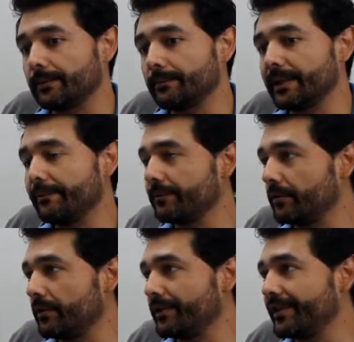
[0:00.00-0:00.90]
time
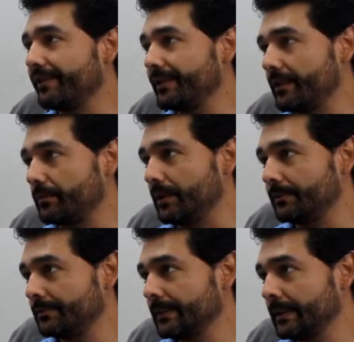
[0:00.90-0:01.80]
for service as well.
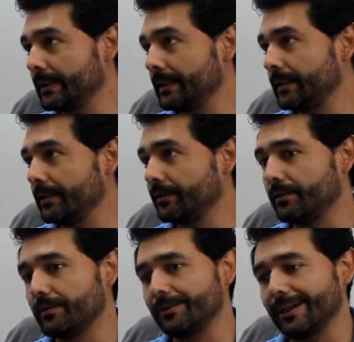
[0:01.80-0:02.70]

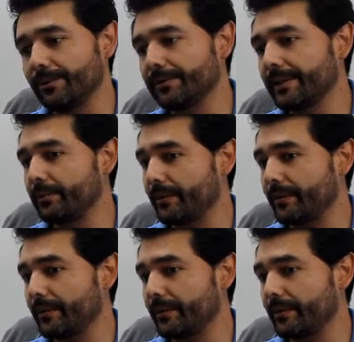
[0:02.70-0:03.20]
So I would say